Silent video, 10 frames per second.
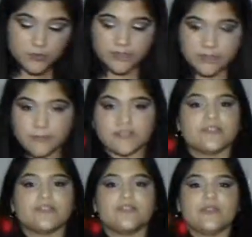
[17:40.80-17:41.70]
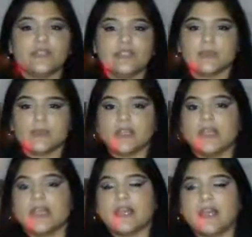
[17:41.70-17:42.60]
mystery to me
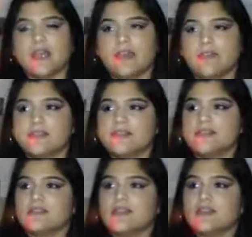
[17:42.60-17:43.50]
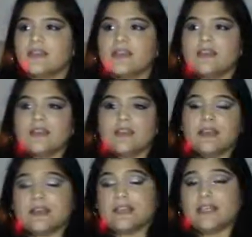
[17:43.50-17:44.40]
and
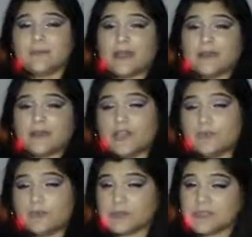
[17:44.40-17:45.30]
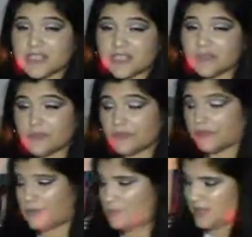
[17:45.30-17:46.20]
is by far the most difficult
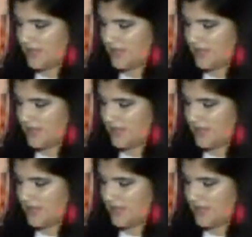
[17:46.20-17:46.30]
plant